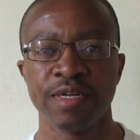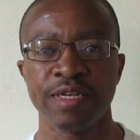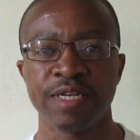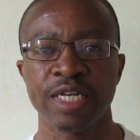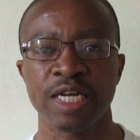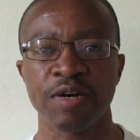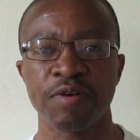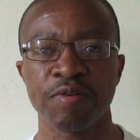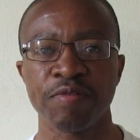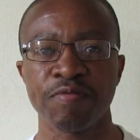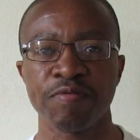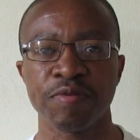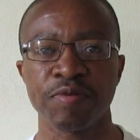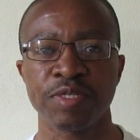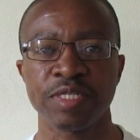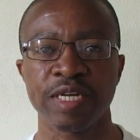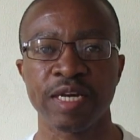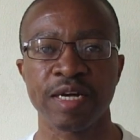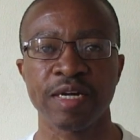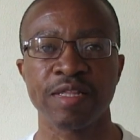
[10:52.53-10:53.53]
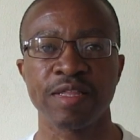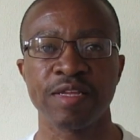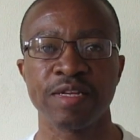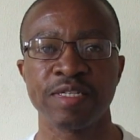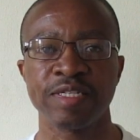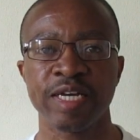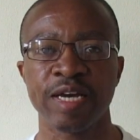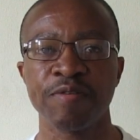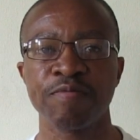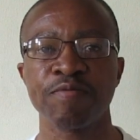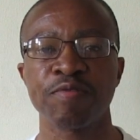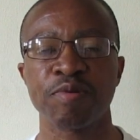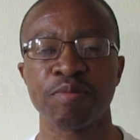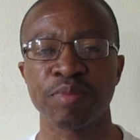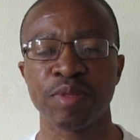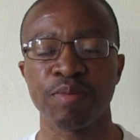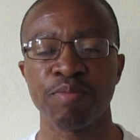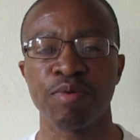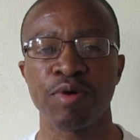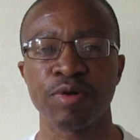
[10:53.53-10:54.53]
Now, if you take the time
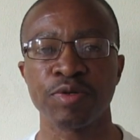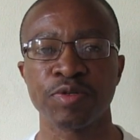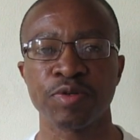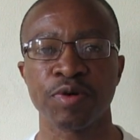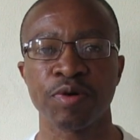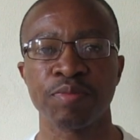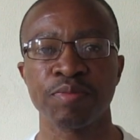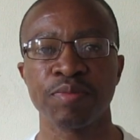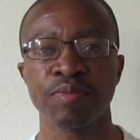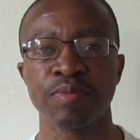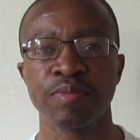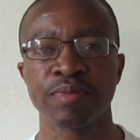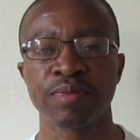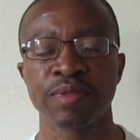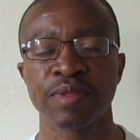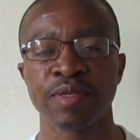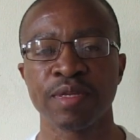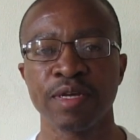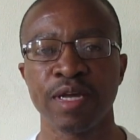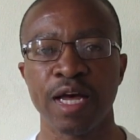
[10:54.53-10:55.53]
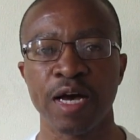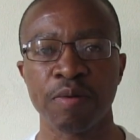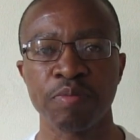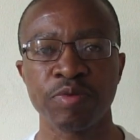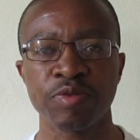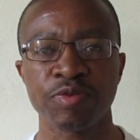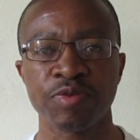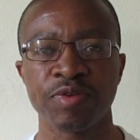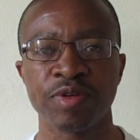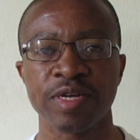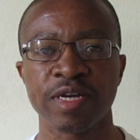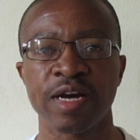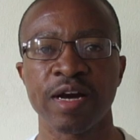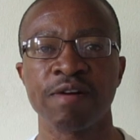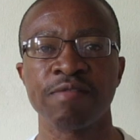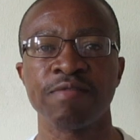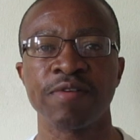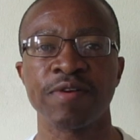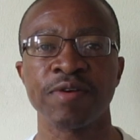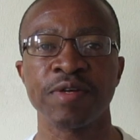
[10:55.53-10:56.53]
from the bottom up to
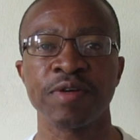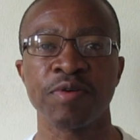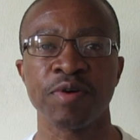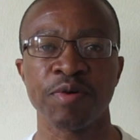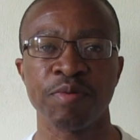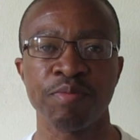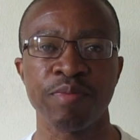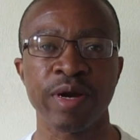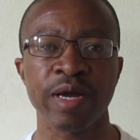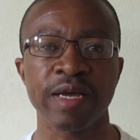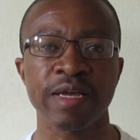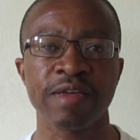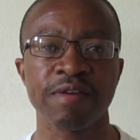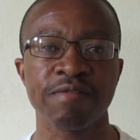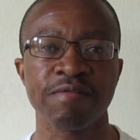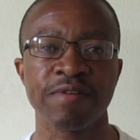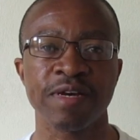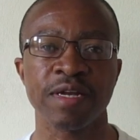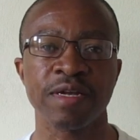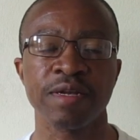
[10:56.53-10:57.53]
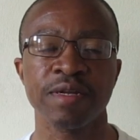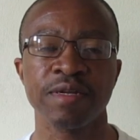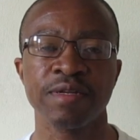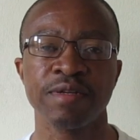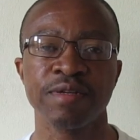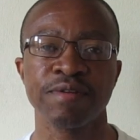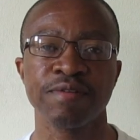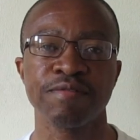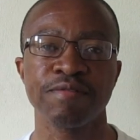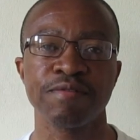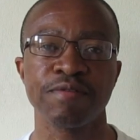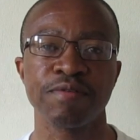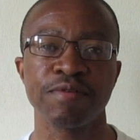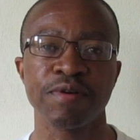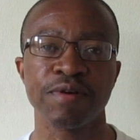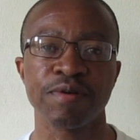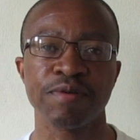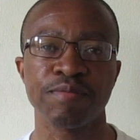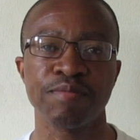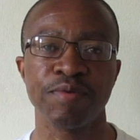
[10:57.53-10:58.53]
recovery or a break even
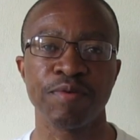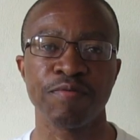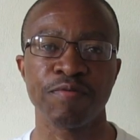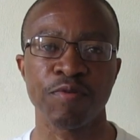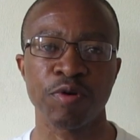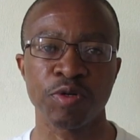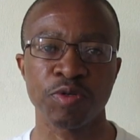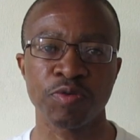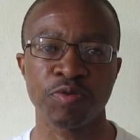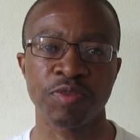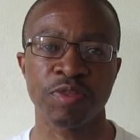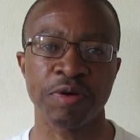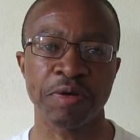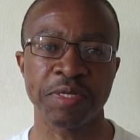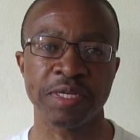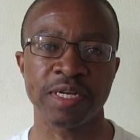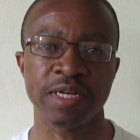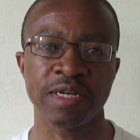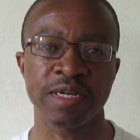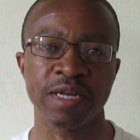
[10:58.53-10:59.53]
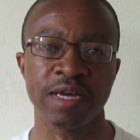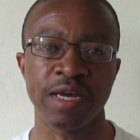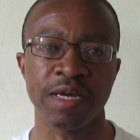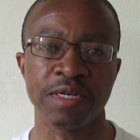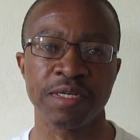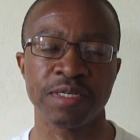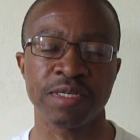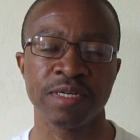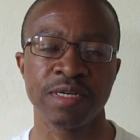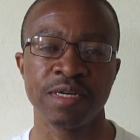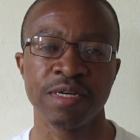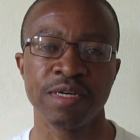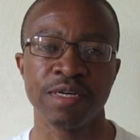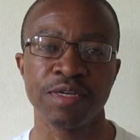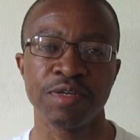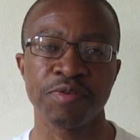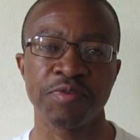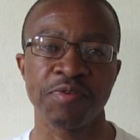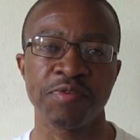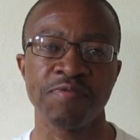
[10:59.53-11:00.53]
before 2008,
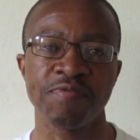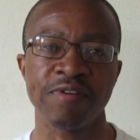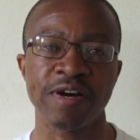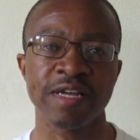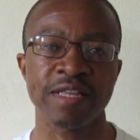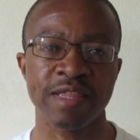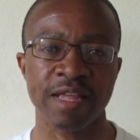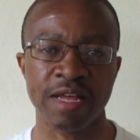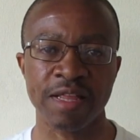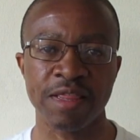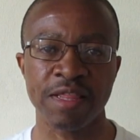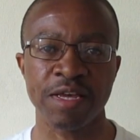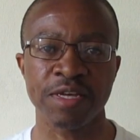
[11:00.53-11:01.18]
you would find that